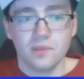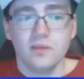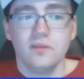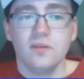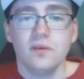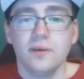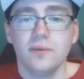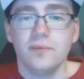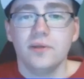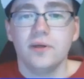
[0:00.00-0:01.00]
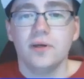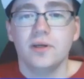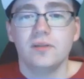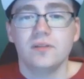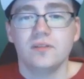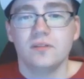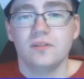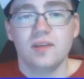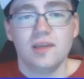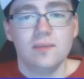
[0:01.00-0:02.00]
So, we got
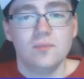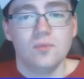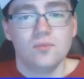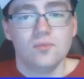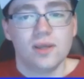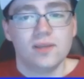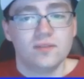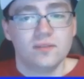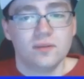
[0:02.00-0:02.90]
team race.